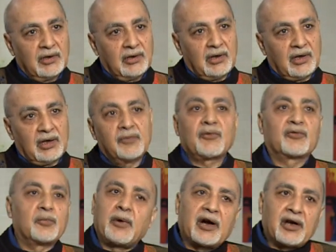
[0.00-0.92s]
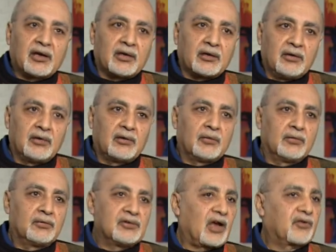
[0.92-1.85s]
and was American,
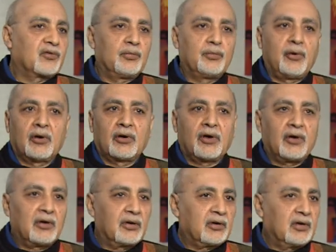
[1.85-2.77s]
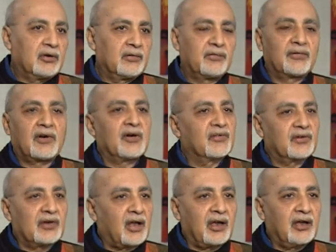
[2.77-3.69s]
Jackson Pollock and Franz
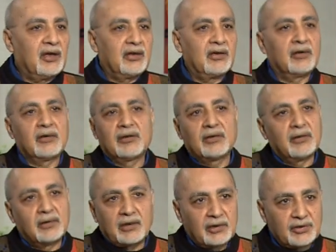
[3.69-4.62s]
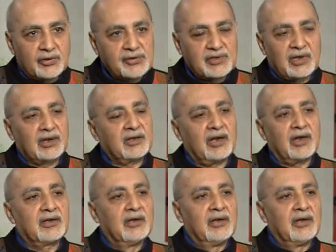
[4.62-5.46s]
Klein and others like that.